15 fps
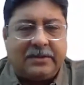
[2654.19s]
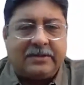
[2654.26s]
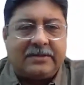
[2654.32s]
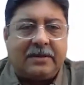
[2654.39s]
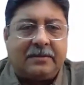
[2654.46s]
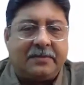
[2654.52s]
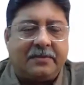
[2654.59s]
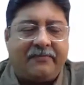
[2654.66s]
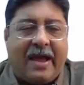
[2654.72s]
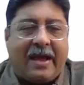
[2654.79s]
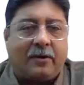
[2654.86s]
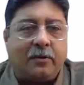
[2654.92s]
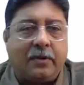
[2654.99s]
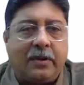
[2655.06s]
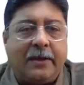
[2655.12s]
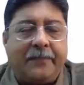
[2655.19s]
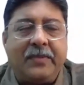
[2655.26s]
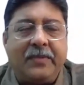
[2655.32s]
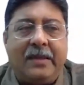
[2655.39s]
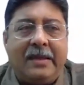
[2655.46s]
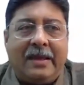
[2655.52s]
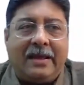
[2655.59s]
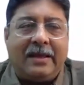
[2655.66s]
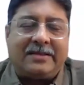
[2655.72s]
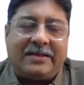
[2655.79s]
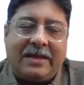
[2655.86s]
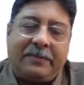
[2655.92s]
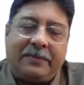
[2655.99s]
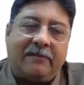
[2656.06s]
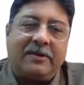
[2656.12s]
This is a fact. Okay,
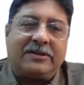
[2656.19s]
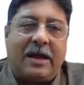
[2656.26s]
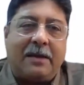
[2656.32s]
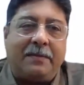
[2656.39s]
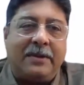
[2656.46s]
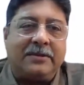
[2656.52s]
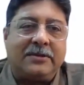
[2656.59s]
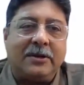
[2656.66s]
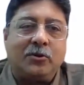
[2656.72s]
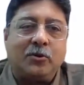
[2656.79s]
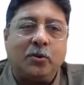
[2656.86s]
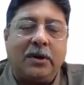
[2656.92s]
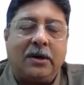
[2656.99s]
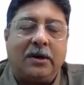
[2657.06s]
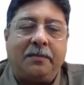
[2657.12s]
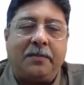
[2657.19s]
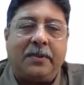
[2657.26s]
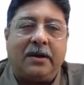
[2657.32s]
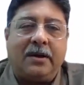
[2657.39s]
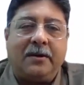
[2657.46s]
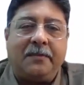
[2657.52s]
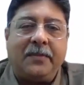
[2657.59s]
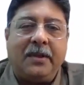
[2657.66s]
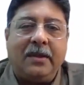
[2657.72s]
same thing which happens into a